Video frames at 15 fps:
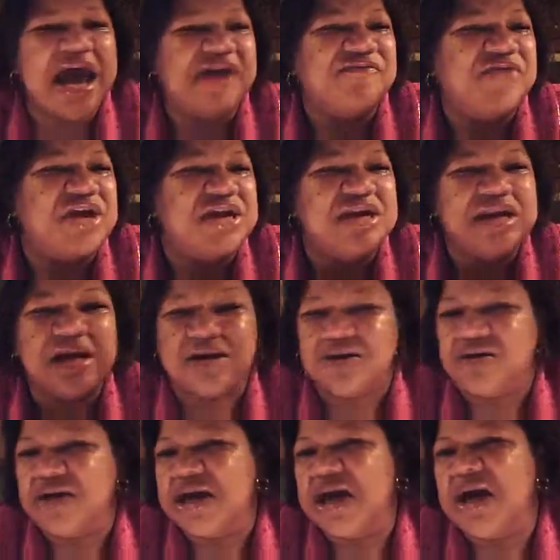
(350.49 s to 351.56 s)
Every
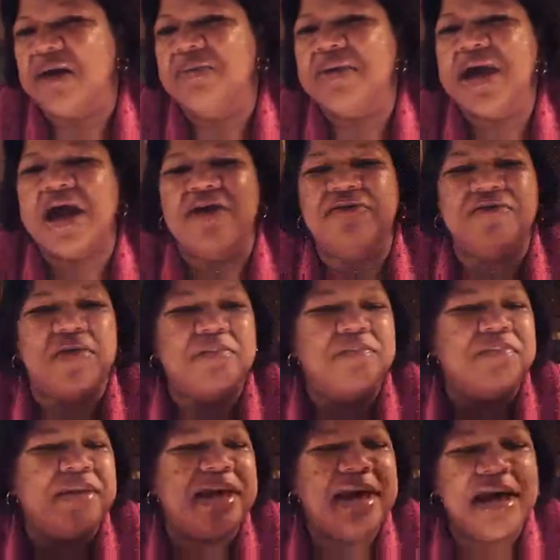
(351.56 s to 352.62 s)
nickel helps. Every
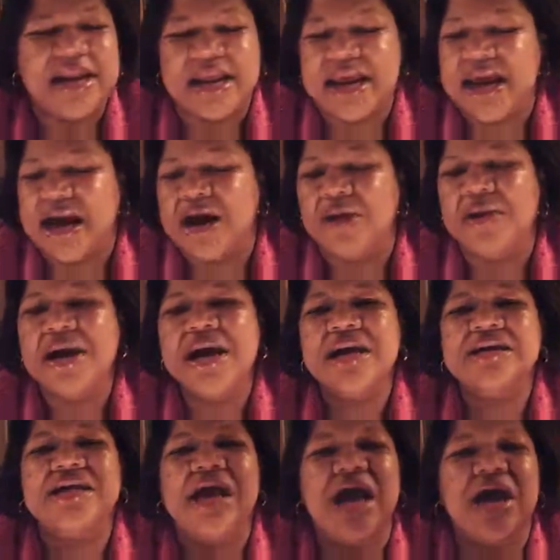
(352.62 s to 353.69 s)
penny helps.